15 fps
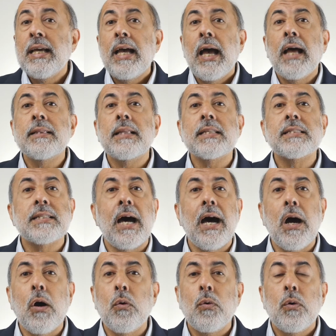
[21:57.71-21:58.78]
And that's
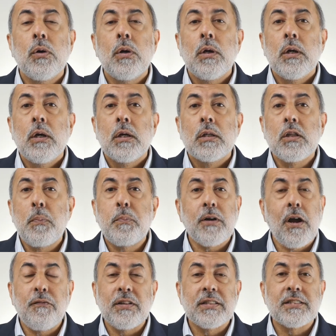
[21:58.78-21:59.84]
how the
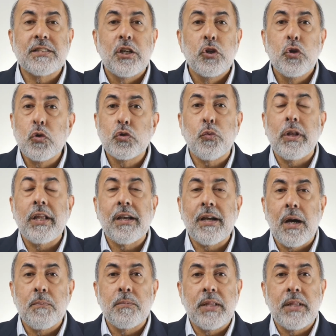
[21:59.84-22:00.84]
prophets usually come.